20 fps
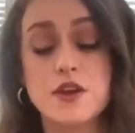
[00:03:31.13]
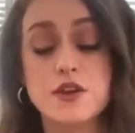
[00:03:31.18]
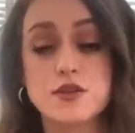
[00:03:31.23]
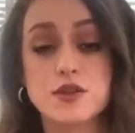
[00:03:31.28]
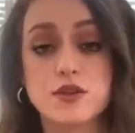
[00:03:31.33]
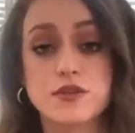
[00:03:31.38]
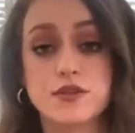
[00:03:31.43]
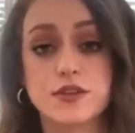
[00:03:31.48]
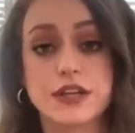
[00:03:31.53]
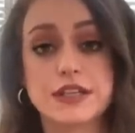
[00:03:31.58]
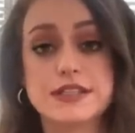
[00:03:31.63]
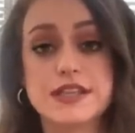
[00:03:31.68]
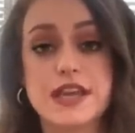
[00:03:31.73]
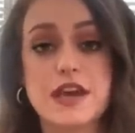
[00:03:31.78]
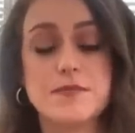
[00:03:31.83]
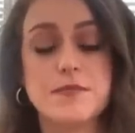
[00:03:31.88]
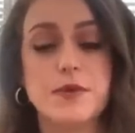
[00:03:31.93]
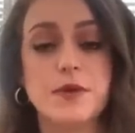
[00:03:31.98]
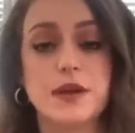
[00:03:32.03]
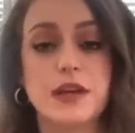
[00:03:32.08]
So for
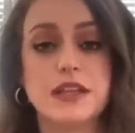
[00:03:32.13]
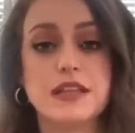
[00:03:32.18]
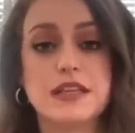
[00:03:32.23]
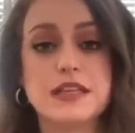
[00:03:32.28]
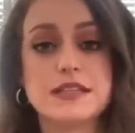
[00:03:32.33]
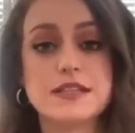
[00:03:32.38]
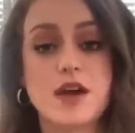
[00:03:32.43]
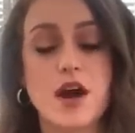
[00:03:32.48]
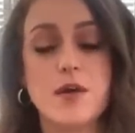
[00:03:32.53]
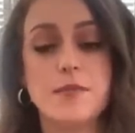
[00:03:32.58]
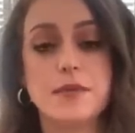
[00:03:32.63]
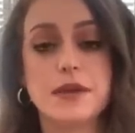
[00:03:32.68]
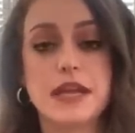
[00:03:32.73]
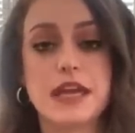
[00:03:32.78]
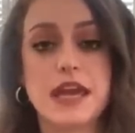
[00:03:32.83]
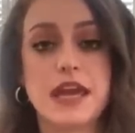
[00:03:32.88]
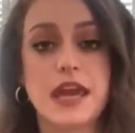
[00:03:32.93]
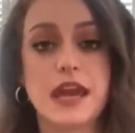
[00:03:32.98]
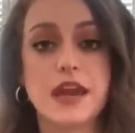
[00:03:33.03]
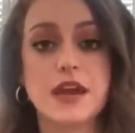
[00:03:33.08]
example, in this
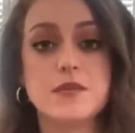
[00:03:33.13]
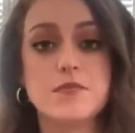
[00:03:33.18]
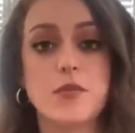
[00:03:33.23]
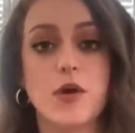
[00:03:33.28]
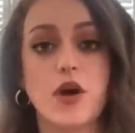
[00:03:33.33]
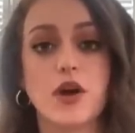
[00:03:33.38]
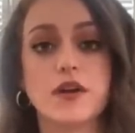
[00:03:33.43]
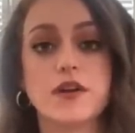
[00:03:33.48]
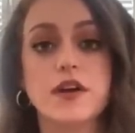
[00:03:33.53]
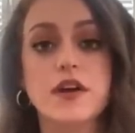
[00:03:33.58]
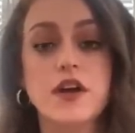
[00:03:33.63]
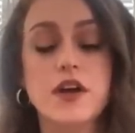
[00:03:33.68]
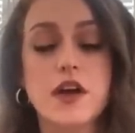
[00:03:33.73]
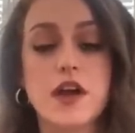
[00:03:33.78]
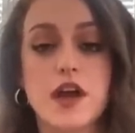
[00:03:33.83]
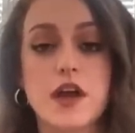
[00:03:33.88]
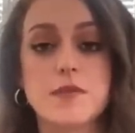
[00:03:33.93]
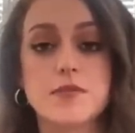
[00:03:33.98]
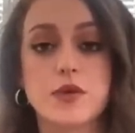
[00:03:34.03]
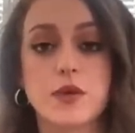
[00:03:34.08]
company handbook,
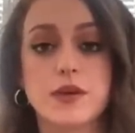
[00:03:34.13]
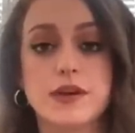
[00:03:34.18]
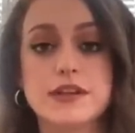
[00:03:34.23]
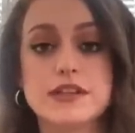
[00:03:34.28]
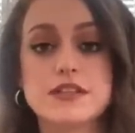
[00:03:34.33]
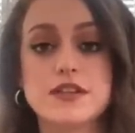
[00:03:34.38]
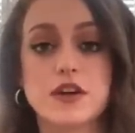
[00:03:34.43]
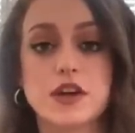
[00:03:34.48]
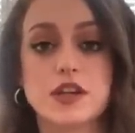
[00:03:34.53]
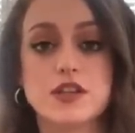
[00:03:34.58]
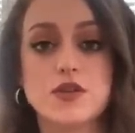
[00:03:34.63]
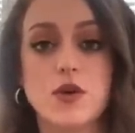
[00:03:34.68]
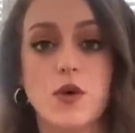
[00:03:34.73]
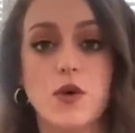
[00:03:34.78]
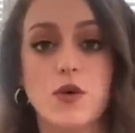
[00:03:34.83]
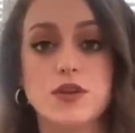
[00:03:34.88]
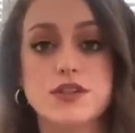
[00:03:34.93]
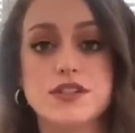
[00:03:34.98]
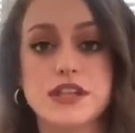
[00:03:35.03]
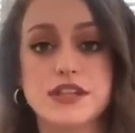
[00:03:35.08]
employees are
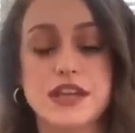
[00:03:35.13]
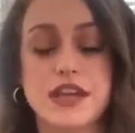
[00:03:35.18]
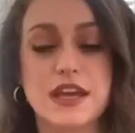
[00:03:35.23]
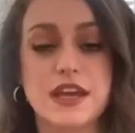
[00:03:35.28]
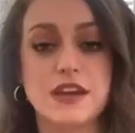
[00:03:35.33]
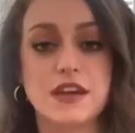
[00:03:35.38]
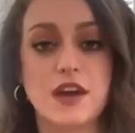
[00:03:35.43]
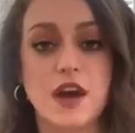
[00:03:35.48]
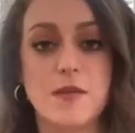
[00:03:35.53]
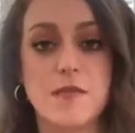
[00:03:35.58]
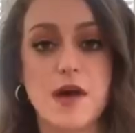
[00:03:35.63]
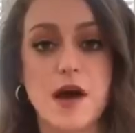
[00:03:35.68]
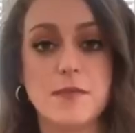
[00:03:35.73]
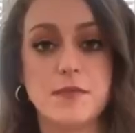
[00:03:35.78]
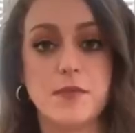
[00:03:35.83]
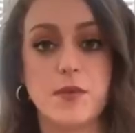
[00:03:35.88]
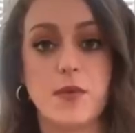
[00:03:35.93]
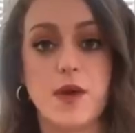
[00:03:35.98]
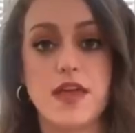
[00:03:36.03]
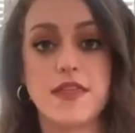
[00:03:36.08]
told that they can come
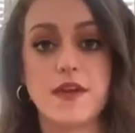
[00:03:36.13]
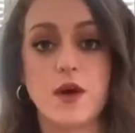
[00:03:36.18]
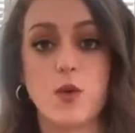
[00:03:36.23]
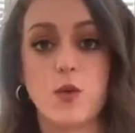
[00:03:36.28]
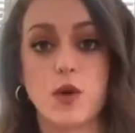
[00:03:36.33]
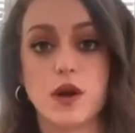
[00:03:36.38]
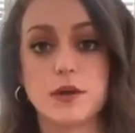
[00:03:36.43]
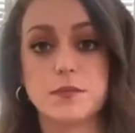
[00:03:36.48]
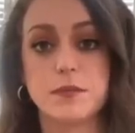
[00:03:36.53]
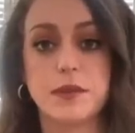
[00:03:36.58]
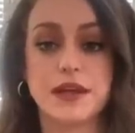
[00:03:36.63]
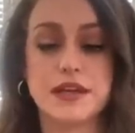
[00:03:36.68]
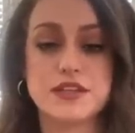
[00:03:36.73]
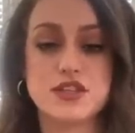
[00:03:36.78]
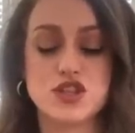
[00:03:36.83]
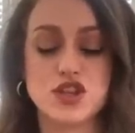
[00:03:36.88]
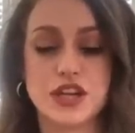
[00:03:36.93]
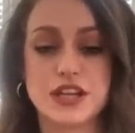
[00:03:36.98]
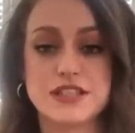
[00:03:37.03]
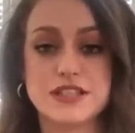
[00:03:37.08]
up with a
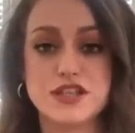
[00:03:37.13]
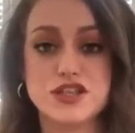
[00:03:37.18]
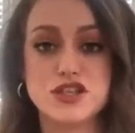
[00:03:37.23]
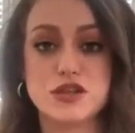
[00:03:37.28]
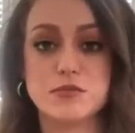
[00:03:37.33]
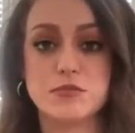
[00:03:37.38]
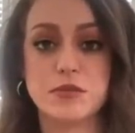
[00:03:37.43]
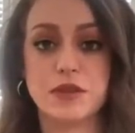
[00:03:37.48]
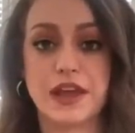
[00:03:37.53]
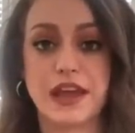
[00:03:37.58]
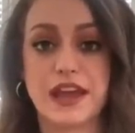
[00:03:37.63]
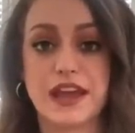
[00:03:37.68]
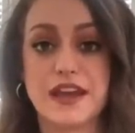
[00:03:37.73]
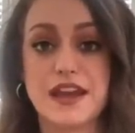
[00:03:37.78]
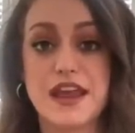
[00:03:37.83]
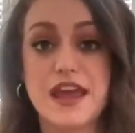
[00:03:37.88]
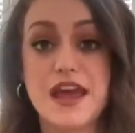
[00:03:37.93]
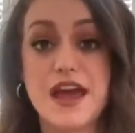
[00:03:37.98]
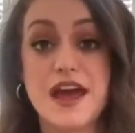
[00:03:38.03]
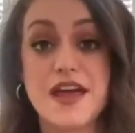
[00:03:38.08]
workplace transition
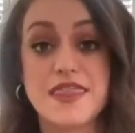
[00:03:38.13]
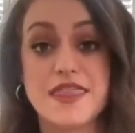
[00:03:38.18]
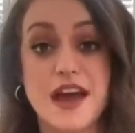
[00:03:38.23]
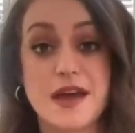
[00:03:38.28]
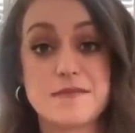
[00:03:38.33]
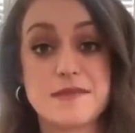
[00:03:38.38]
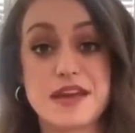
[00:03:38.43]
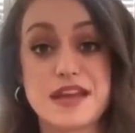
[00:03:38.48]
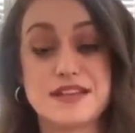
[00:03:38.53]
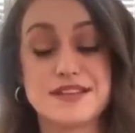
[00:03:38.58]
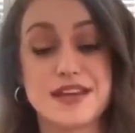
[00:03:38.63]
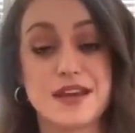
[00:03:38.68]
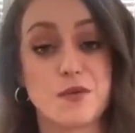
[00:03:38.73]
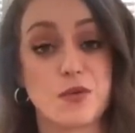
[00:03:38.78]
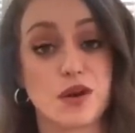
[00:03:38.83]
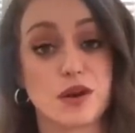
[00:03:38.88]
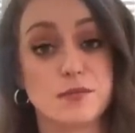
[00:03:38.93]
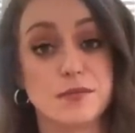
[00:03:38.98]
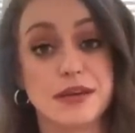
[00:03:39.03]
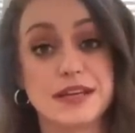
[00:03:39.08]
plan. That means a
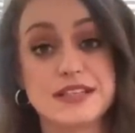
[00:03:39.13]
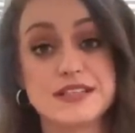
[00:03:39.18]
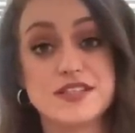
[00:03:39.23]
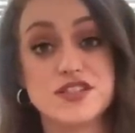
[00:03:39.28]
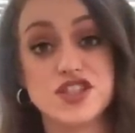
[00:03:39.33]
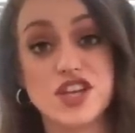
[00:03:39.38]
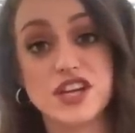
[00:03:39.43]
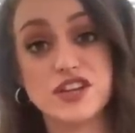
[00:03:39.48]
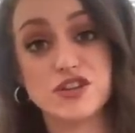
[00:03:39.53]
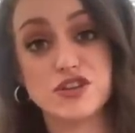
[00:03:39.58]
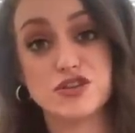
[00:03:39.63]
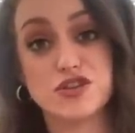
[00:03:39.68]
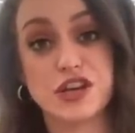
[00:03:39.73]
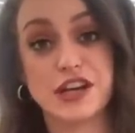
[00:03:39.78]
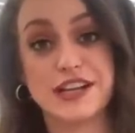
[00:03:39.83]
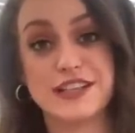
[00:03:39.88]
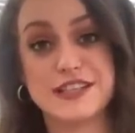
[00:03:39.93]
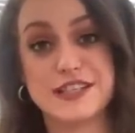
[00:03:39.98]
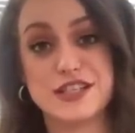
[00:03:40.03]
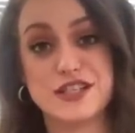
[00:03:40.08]
workplace gender
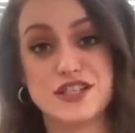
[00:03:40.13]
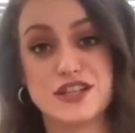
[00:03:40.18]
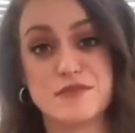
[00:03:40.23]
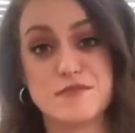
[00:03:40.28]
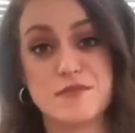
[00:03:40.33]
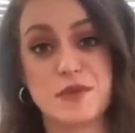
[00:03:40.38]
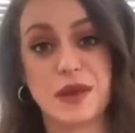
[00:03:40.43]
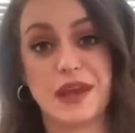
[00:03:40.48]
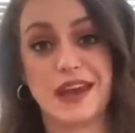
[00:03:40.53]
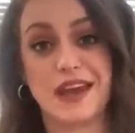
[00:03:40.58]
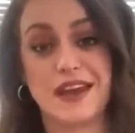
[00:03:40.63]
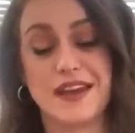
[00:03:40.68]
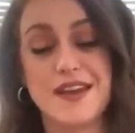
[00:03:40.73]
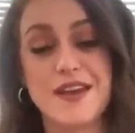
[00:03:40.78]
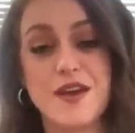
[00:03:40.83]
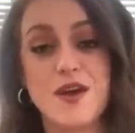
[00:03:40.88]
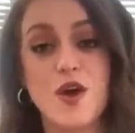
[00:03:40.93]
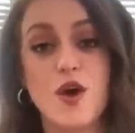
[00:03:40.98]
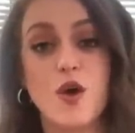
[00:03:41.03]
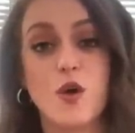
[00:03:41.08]
transition plan
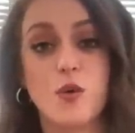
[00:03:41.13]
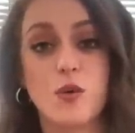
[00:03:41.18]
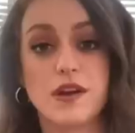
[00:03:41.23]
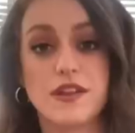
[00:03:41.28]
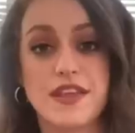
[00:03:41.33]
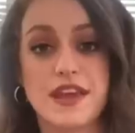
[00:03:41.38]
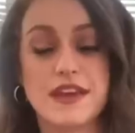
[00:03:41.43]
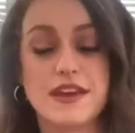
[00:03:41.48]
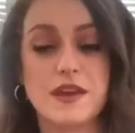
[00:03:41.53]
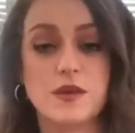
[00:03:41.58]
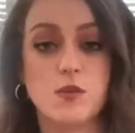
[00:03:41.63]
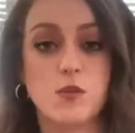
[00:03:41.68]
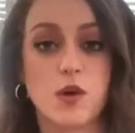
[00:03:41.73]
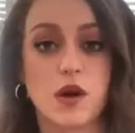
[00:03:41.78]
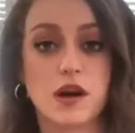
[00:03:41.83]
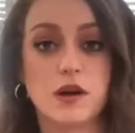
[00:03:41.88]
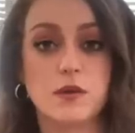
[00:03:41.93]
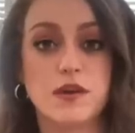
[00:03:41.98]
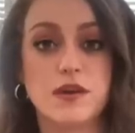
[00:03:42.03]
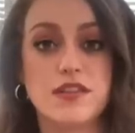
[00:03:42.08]
where they can
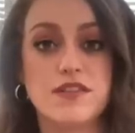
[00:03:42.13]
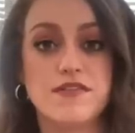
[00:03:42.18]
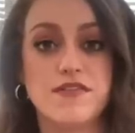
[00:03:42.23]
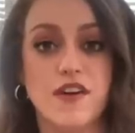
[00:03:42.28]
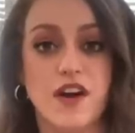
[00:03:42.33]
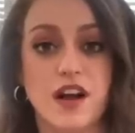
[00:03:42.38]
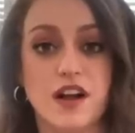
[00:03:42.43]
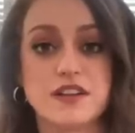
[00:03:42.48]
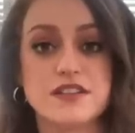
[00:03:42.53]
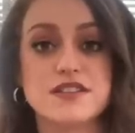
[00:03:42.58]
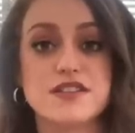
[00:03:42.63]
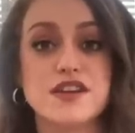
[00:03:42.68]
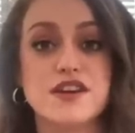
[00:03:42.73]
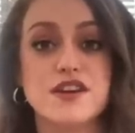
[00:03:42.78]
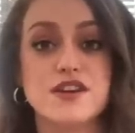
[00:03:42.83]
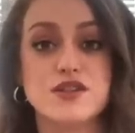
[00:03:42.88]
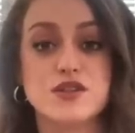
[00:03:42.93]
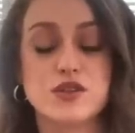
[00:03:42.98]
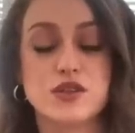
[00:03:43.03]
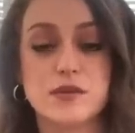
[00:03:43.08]
work with Fox
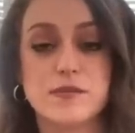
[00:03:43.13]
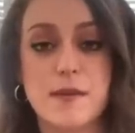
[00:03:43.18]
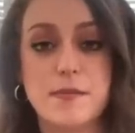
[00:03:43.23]
to come